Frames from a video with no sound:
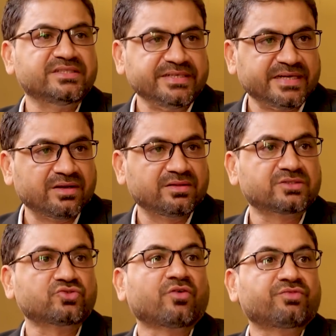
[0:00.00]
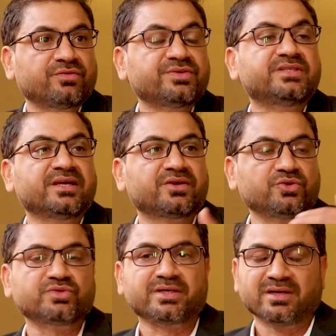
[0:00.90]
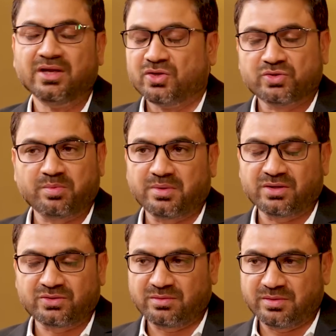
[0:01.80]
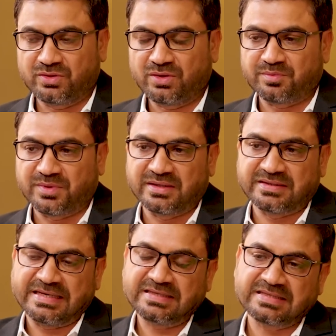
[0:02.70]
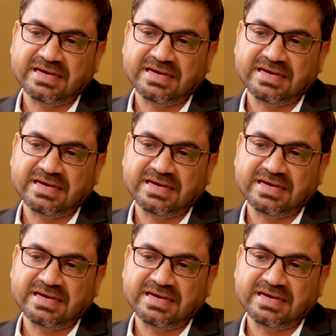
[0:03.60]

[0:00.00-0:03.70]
detailed software which they are using. So thing is